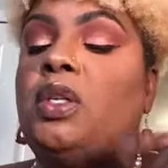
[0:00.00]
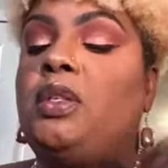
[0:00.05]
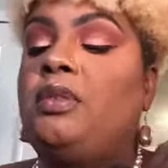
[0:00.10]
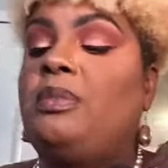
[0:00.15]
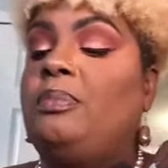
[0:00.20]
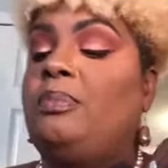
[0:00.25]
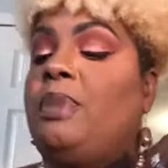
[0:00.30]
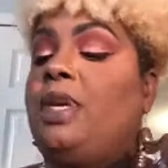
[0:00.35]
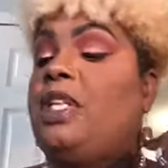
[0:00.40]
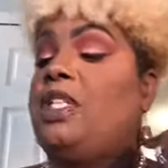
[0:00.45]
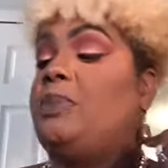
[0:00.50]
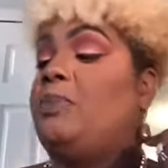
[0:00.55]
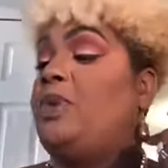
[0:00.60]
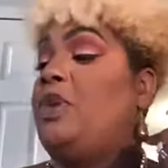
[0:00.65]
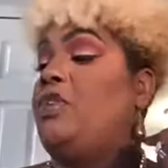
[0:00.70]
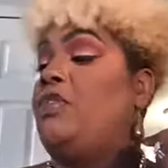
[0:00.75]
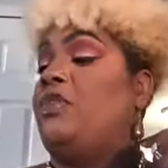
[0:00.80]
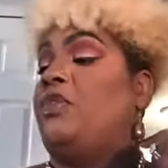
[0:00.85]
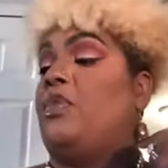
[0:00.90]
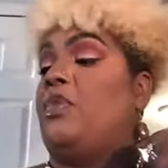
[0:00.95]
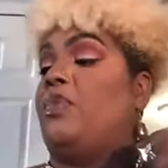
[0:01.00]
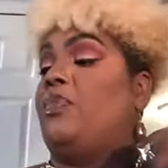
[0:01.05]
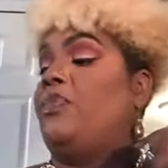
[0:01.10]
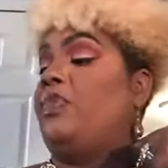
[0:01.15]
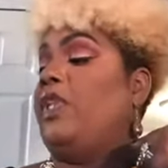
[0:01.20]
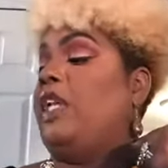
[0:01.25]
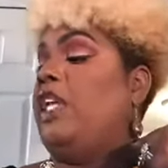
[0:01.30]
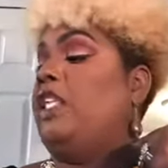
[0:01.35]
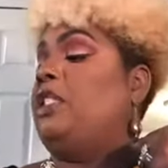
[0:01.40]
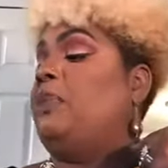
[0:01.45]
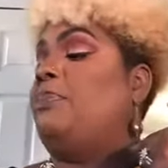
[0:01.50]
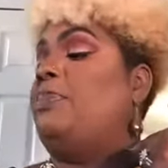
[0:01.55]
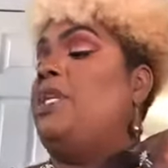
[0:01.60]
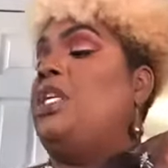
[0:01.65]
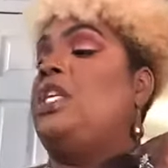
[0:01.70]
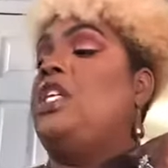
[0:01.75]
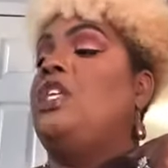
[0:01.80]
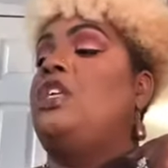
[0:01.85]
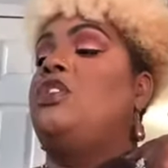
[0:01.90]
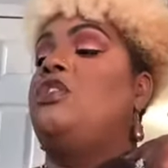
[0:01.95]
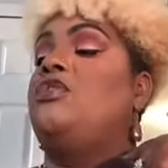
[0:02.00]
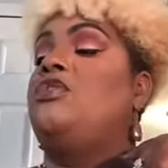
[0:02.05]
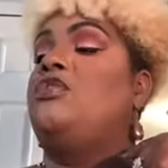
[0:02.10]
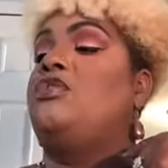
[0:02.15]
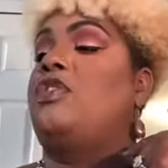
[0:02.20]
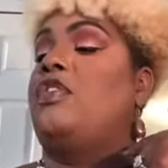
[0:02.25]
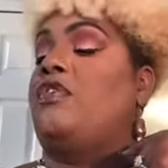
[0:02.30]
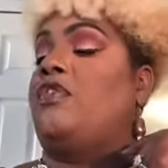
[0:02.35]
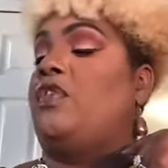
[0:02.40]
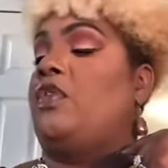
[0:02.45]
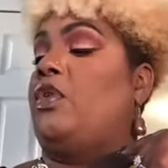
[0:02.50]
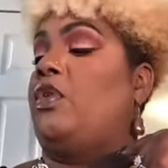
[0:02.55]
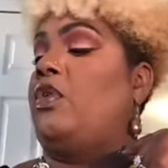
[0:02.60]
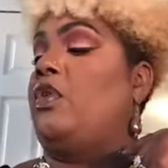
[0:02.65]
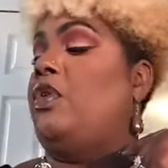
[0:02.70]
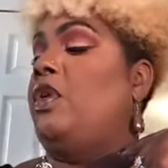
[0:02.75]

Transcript: but it's beautiful. It's beautiful.